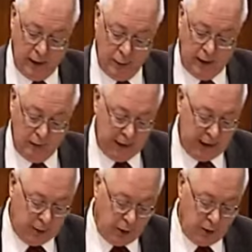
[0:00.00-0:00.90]
we have been
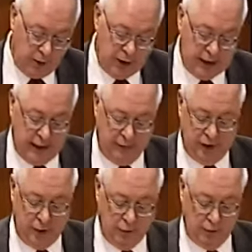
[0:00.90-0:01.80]
able to save
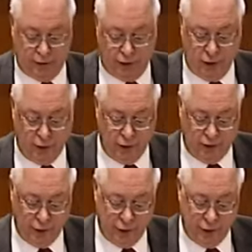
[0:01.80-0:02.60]
some £220,000